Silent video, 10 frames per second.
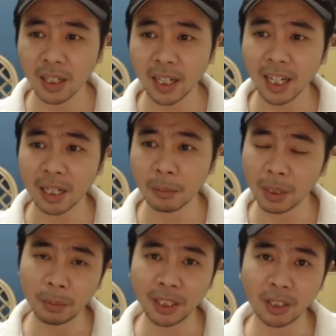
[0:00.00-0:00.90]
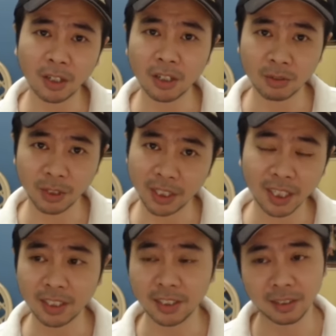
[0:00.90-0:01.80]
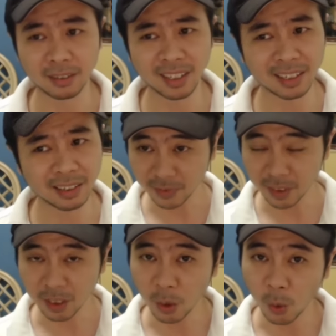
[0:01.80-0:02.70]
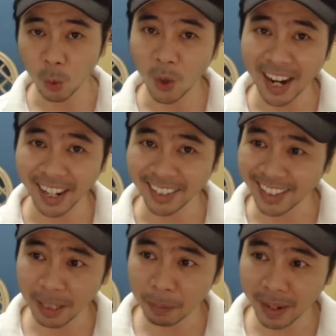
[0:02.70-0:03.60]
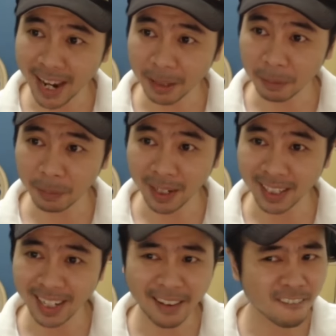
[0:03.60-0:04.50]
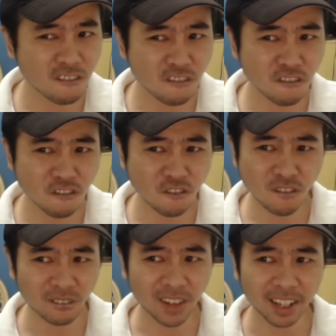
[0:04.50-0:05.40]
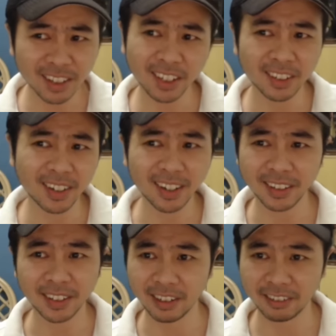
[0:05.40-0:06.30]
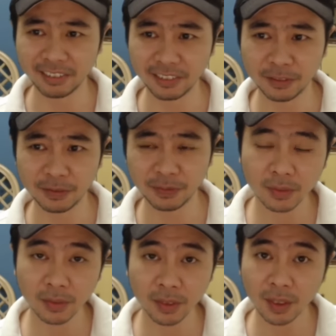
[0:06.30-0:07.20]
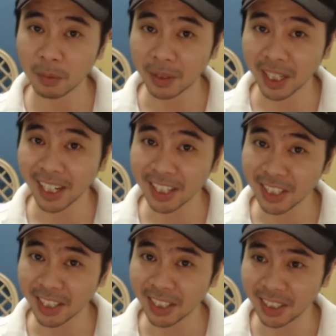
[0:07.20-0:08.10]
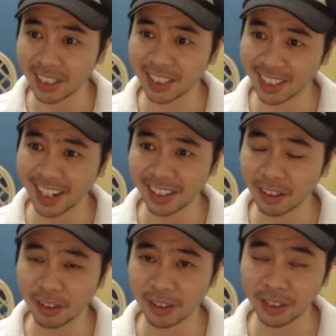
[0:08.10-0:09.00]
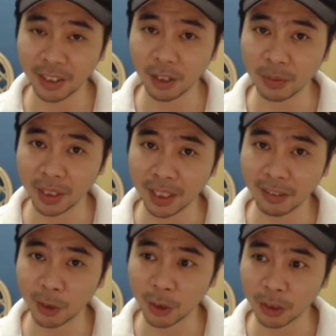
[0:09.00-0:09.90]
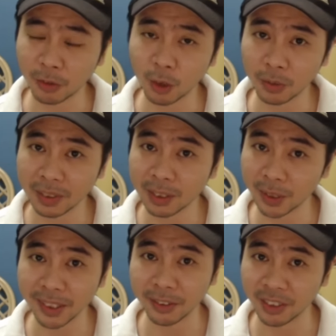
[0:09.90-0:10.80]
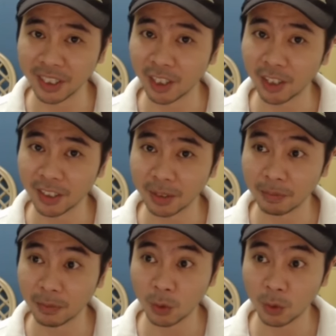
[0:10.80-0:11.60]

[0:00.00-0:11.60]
And BB cost reduction. While not bad, but I think not enough. But I gotta say the design on her Omni evolution form is really awesome.